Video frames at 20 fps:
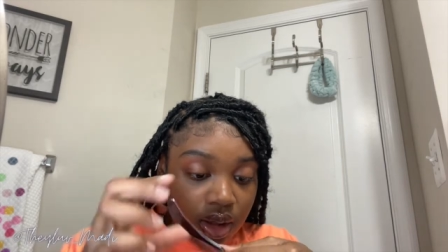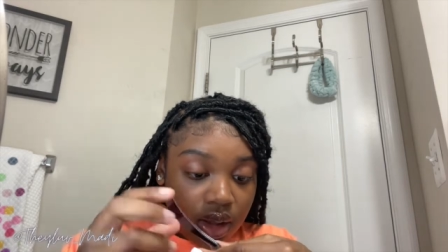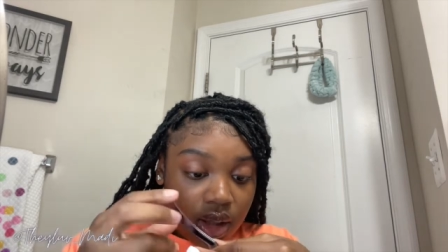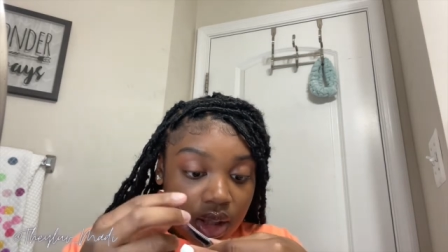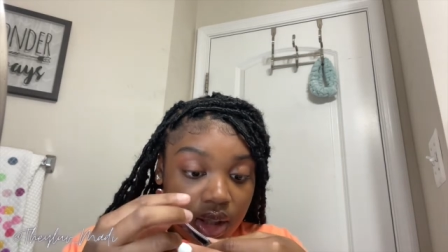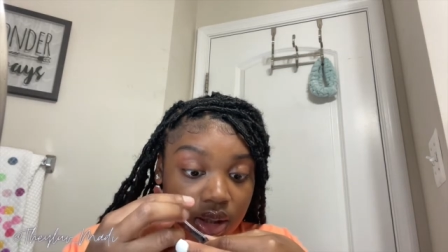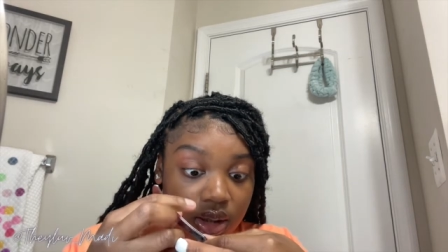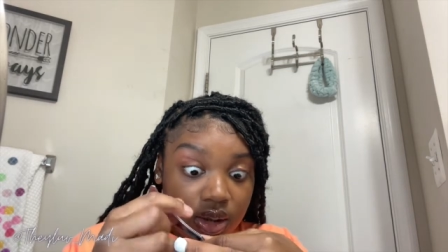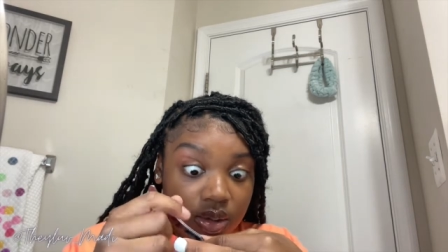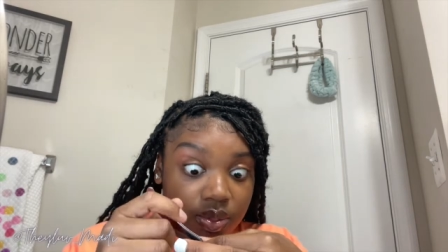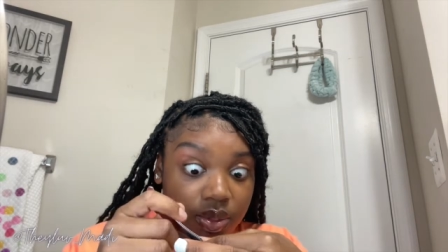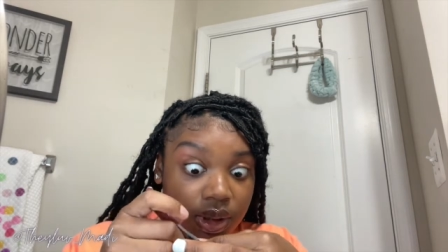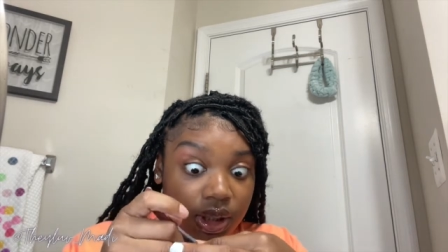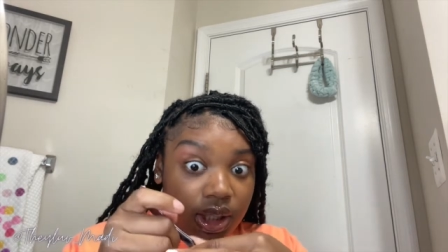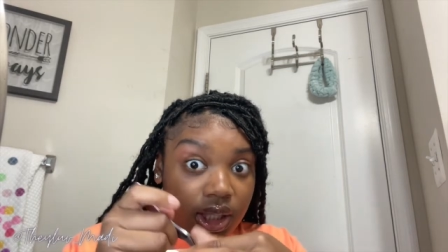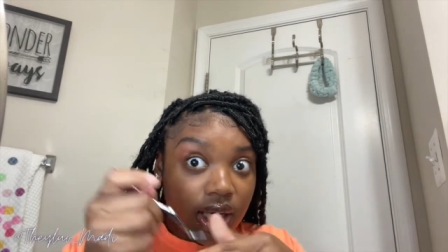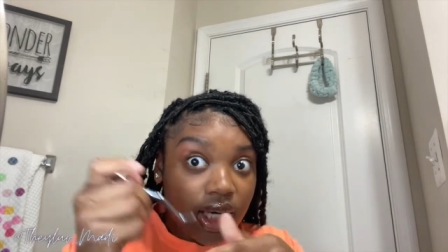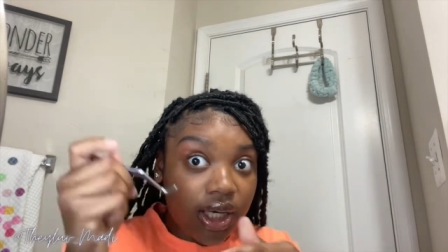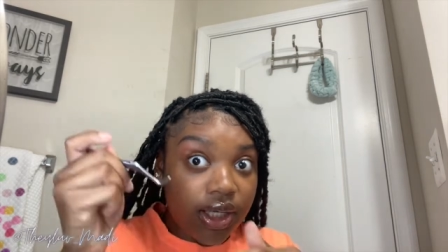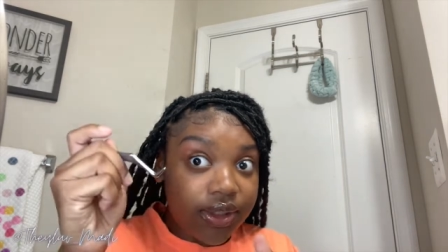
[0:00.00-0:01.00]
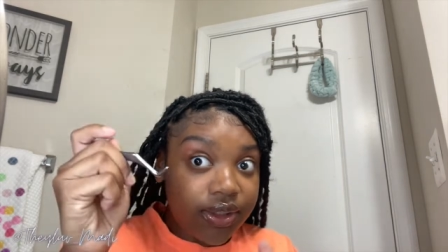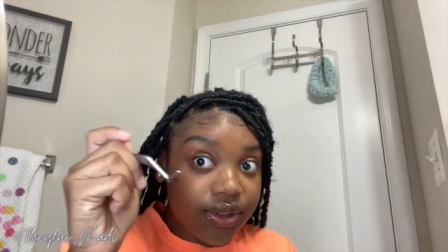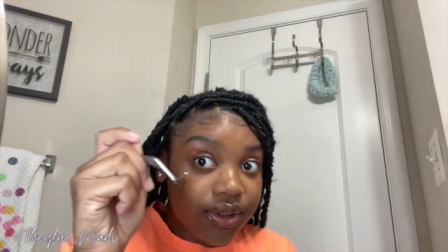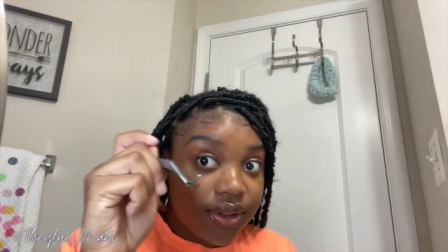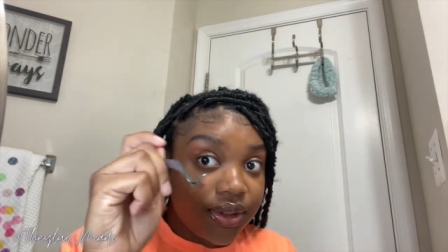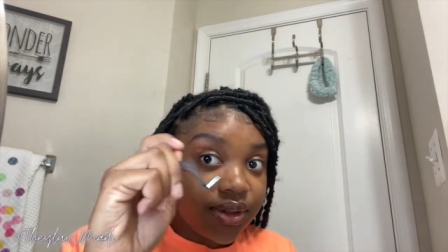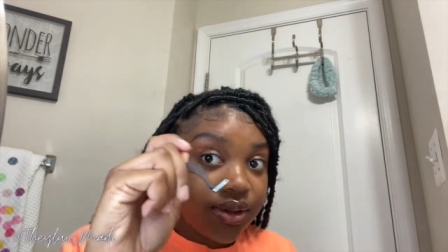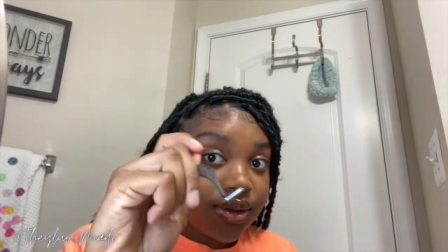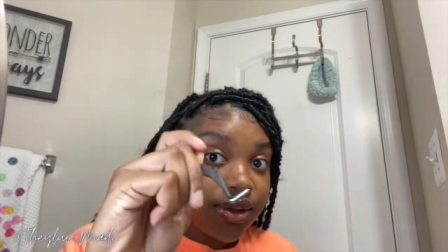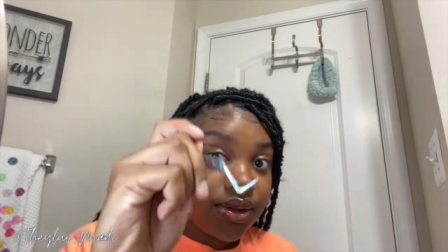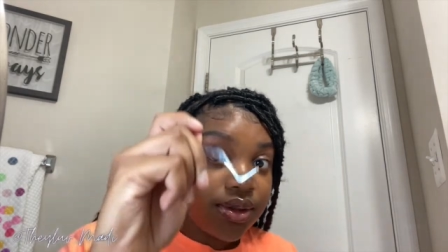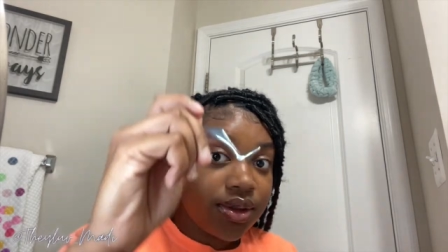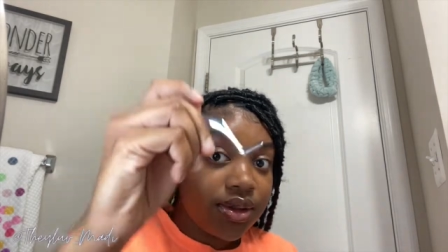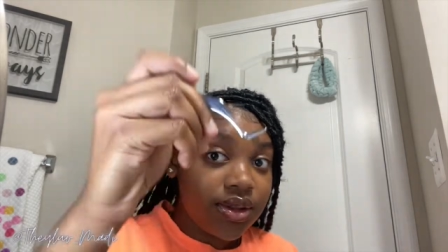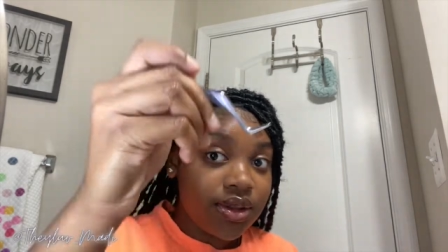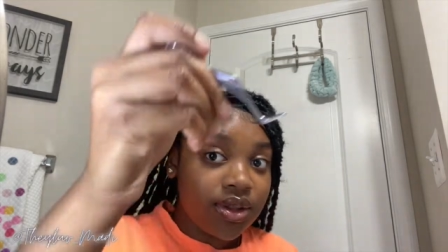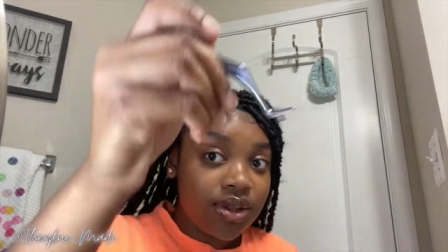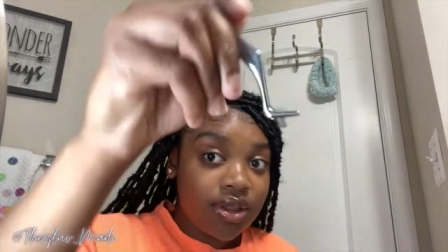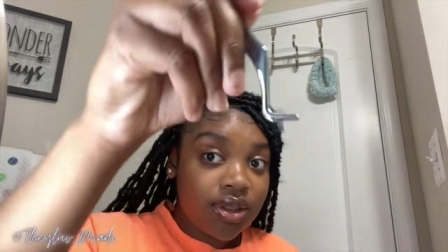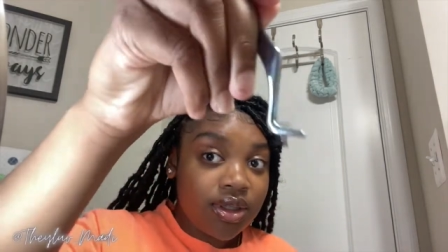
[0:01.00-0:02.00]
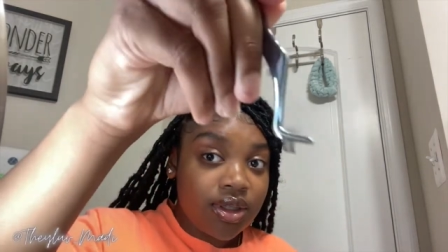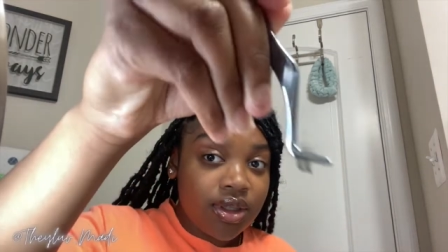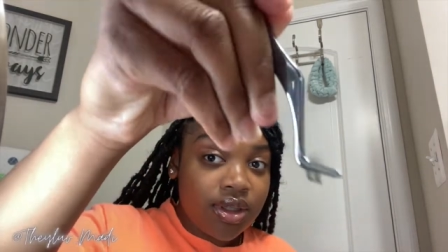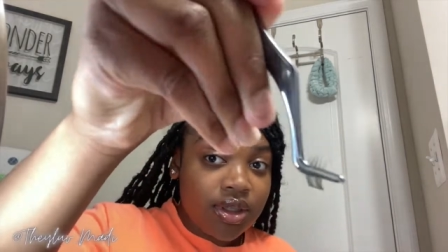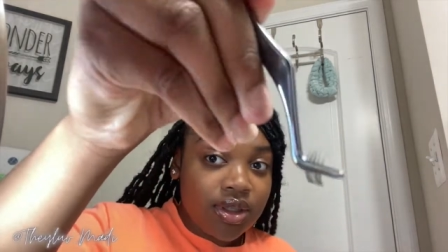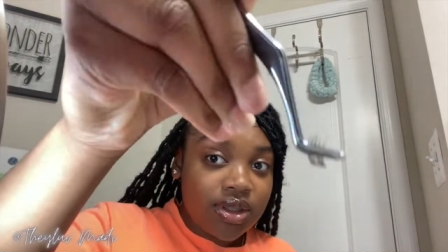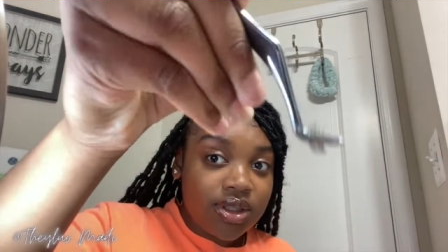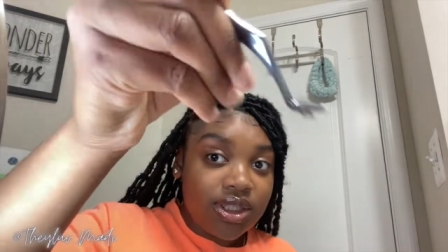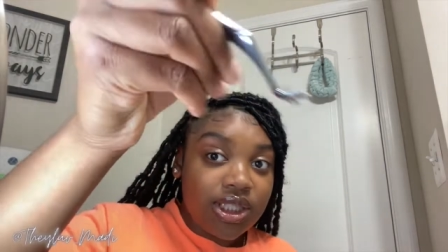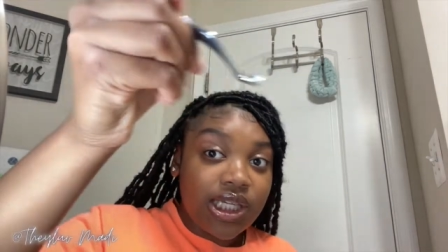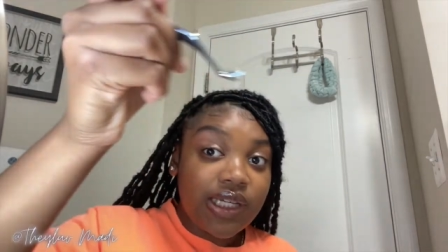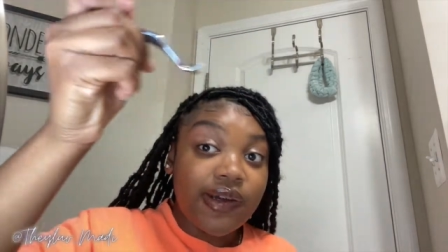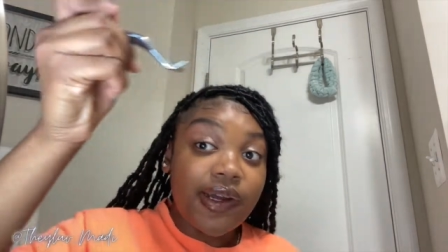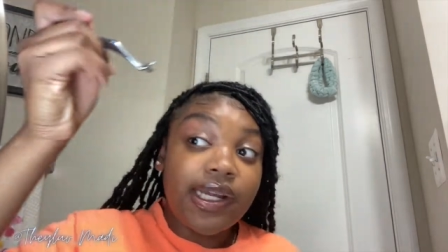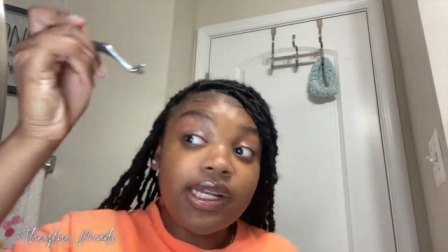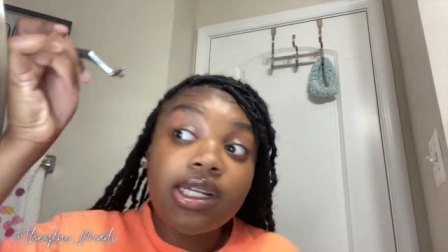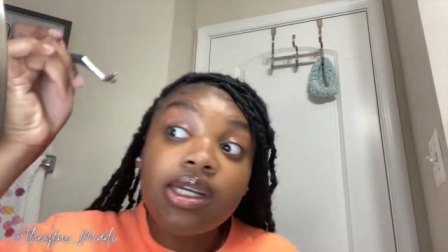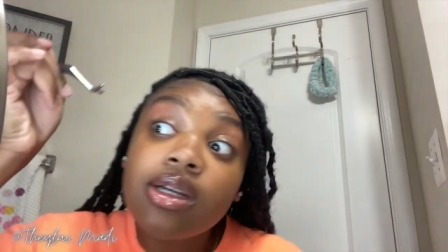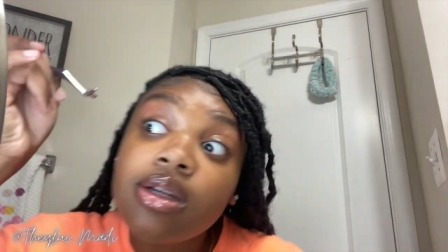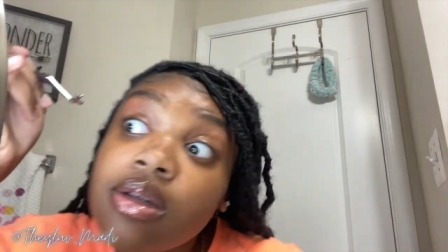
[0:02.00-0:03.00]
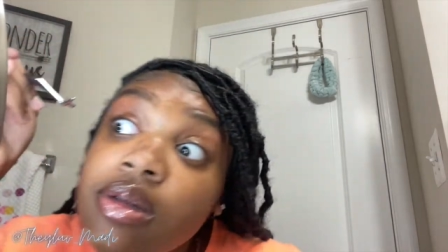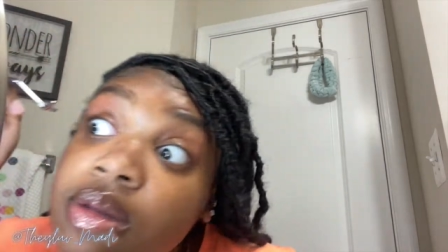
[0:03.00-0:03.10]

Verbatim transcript: And you put it under. See right there?